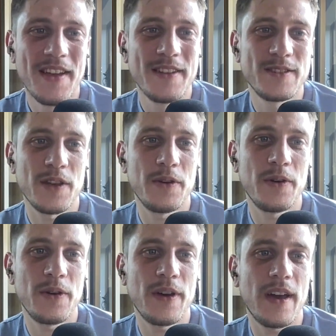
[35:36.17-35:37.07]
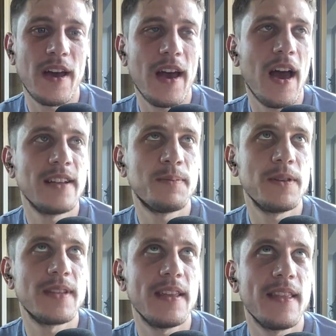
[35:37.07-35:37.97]
So I
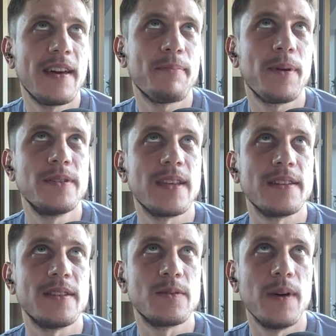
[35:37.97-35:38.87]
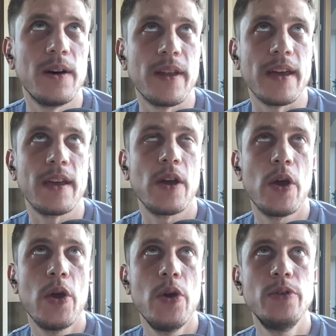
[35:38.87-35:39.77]
suppose in that process as well, like
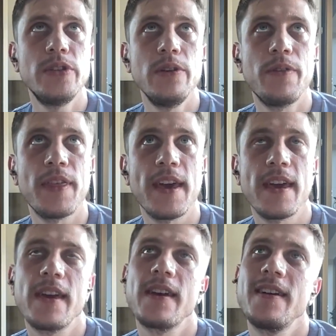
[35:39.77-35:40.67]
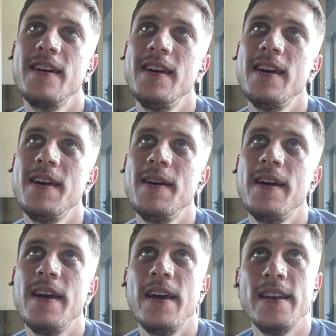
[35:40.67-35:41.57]
who do you think,
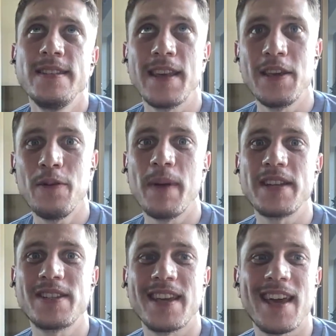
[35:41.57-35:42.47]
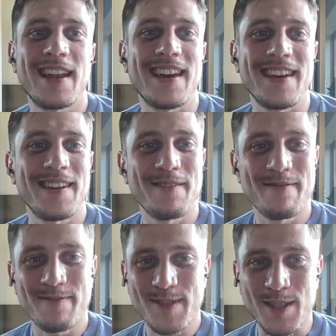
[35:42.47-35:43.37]
say you managed to get like,
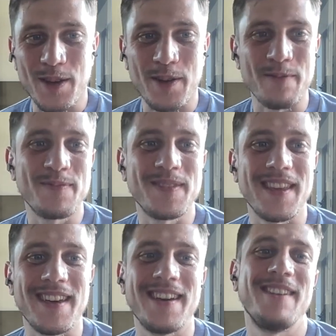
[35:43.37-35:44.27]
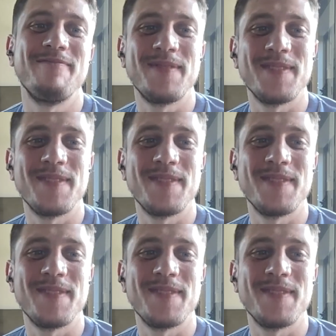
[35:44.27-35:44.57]
so the